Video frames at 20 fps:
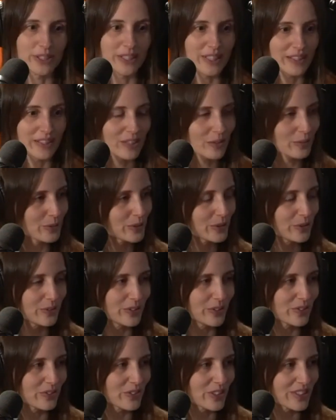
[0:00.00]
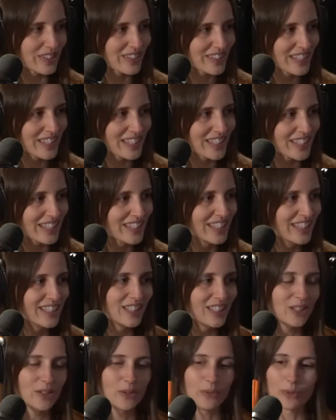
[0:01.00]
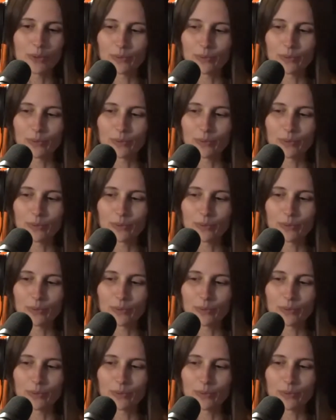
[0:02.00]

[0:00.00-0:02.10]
to think we're doing the wrong thing. Yeah. We're